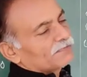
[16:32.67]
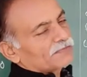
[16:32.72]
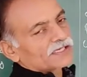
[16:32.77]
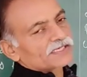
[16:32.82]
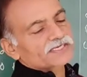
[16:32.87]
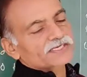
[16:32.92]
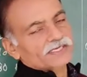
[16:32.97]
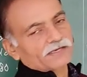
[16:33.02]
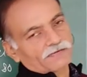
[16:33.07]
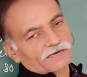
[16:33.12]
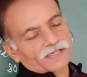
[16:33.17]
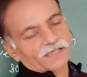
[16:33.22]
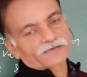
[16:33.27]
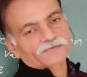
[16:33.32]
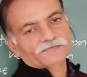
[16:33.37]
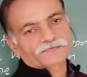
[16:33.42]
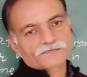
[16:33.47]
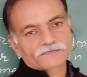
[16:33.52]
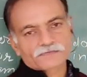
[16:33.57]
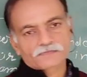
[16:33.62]
number 7.
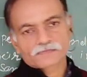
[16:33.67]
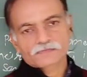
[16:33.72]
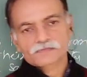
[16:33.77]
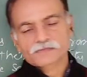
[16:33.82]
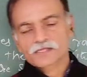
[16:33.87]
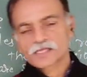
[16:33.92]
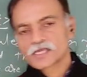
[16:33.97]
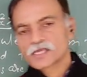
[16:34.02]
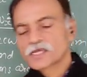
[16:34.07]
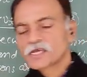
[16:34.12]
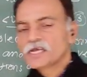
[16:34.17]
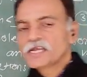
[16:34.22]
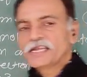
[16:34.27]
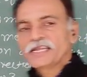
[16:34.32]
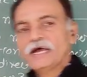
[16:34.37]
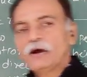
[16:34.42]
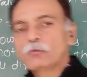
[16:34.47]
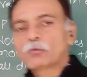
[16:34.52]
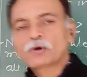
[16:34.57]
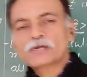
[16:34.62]

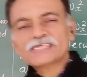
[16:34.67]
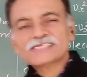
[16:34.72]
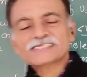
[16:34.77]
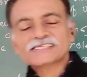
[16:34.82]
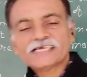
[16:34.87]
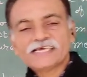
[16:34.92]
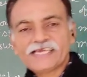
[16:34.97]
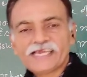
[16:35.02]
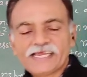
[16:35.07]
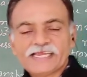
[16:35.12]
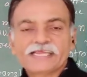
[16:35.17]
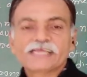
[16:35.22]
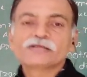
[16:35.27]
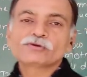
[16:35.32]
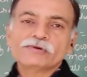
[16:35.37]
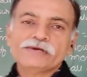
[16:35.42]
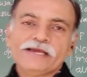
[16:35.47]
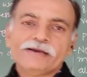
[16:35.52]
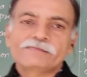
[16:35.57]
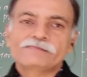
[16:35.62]
Now, what is the N
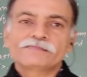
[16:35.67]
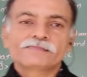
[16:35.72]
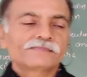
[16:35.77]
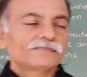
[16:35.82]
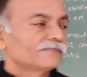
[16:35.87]
into M?